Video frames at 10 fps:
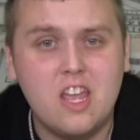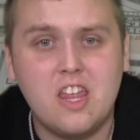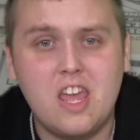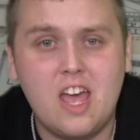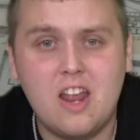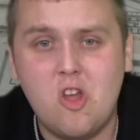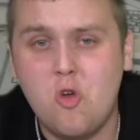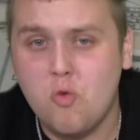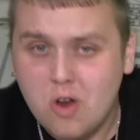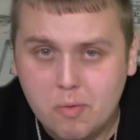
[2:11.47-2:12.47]
and they had
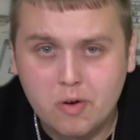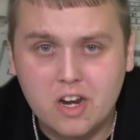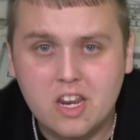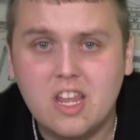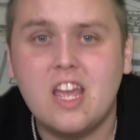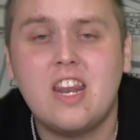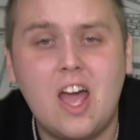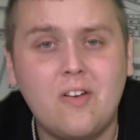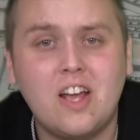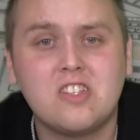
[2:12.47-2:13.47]
to reprint it, and
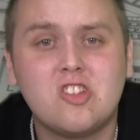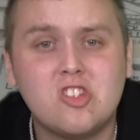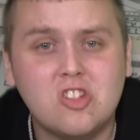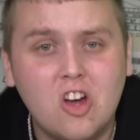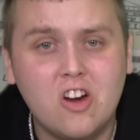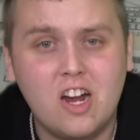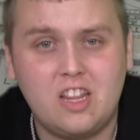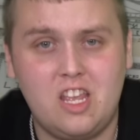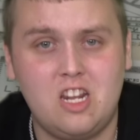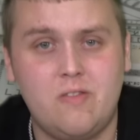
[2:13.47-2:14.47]
now it has a star
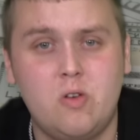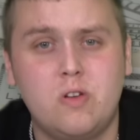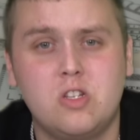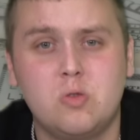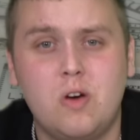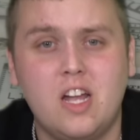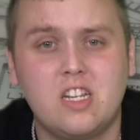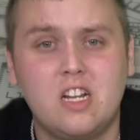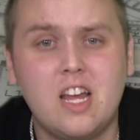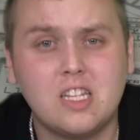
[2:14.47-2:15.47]
at the end of it, which is why
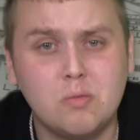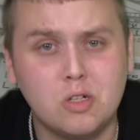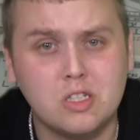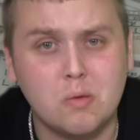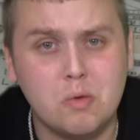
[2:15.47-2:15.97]
it's collectible to some